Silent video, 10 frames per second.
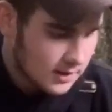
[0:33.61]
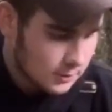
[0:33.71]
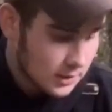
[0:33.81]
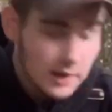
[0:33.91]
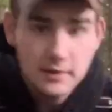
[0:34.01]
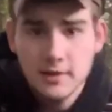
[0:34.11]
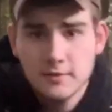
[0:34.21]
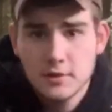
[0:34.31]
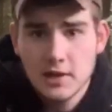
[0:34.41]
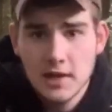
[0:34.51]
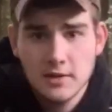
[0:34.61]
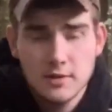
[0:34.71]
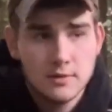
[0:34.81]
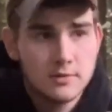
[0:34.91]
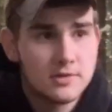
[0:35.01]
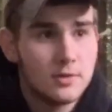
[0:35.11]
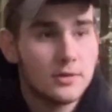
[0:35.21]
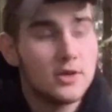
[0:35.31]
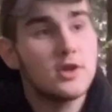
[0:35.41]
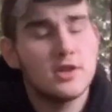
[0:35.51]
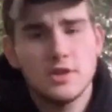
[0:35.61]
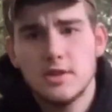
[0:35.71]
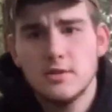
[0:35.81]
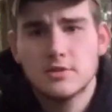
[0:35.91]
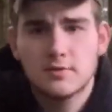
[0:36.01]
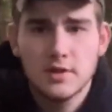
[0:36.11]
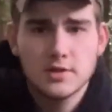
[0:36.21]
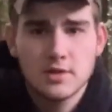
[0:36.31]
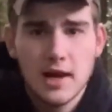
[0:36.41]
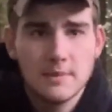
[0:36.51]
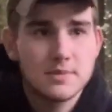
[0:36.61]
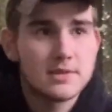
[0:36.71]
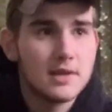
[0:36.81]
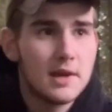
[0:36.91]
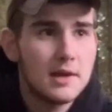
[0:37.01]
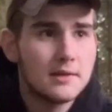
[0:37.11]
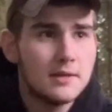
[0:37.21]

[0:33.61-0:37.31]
Where I live, you can use foot traps and